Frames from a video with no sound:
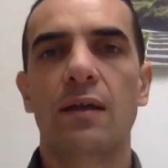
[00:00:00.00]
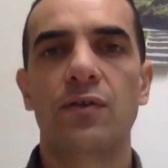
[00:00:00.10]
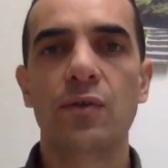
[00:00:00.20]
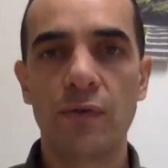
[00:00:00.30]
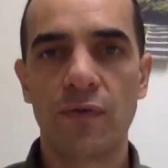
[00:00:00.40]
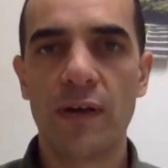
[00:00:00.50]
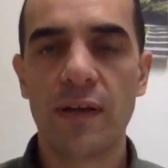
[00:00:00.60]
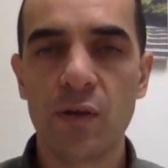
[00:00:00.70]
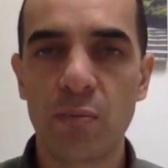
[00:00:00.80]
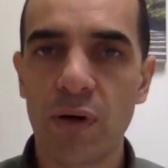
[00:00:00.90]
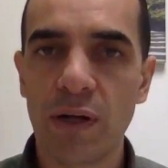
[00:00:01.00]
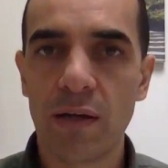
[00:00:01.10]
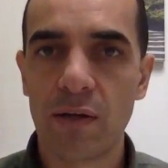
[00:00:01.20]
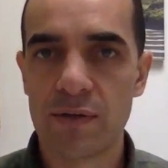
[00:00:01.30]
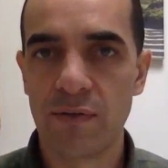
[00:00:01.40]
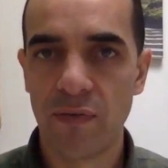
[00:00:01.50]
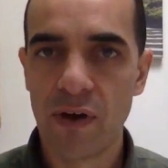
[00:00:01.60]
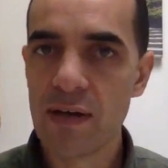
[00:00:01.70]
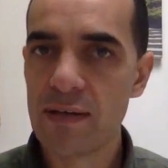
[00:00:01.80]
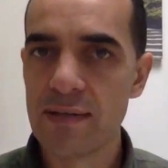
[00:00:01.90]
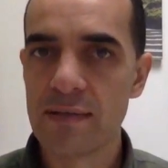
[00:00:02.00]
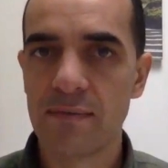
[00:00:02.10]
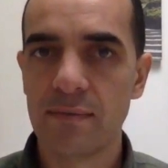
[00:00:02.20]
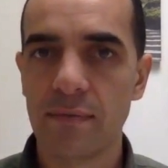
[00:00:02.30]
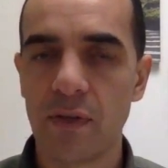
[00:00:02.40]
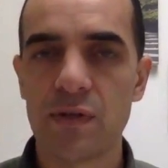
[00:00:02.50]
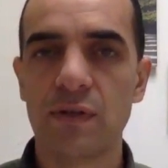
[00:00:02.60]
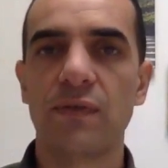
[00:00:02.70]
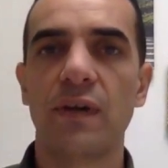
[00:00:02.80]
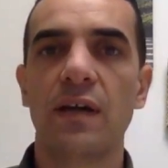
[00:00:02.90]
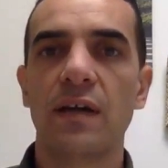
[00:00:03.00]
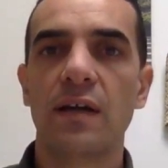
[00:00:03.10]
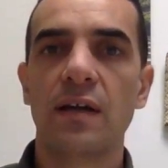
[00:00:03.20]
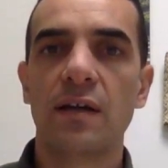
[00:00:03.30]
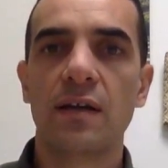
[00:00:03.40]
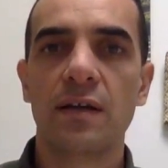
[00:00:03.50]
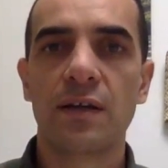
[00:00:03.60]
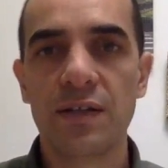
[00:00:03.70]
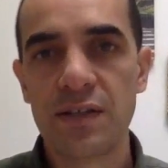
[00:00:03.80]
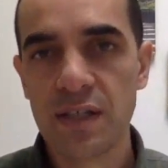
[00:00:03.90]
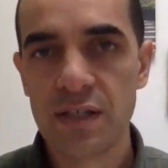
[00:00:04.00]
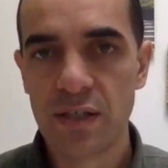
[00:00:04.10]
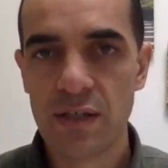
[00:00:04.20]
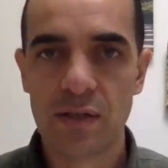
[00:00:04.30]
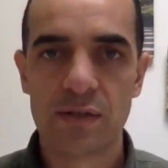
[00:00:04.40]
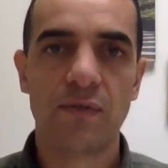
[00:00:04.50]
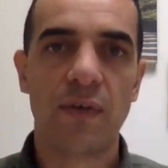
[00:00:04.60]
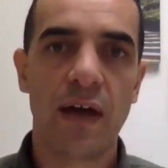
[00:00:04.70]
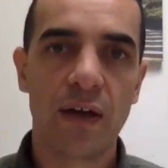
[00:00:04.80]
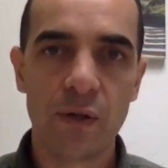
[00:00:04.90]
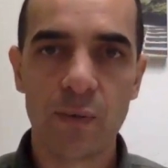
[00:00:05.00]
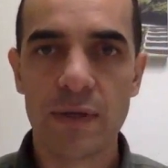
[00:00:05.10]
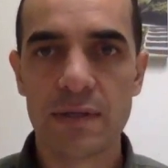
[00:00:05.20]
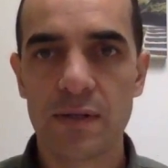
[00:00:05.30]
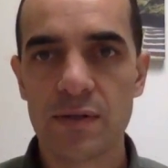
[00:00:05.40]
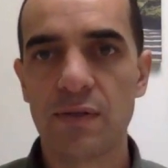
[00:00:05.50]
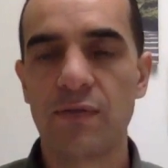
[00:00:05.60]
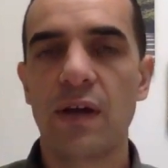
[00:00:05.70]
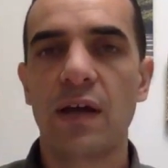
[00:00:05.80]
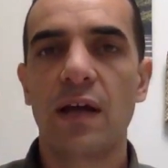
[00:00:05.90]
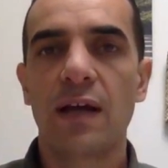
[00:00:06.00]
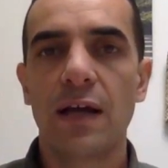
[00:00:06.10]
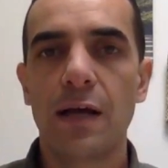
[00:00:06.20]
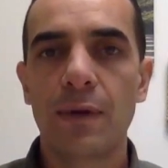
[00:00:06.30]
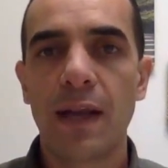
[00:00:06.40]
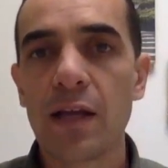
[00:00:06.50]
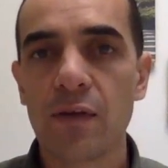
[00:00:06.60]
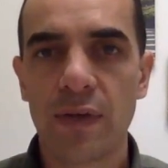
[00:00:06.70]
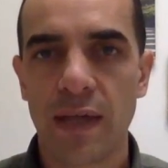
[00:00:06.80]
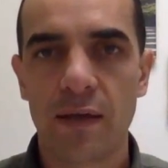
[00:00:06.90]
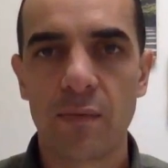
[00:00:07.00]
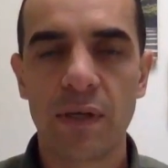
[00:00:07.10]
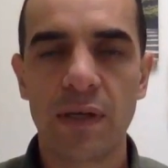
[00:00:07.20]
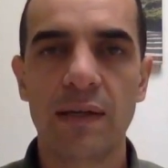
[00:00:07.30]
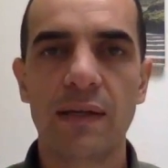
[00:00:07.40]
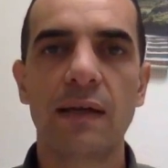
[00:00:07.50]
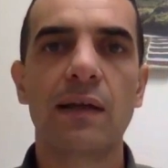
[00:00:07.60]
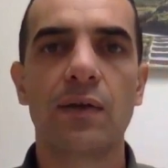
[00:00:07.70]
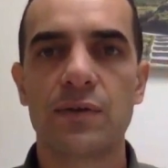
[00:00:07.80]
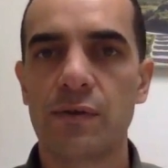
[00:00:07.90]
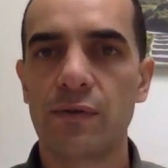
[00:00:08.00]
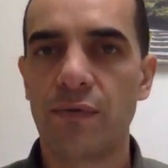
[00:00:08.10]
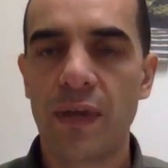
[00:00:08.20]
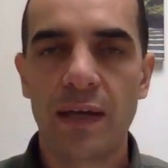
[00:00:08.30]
Do you find that you're putting out lots of fires, lots of contentions, lots of arguments, lots of lack of accountability, lots of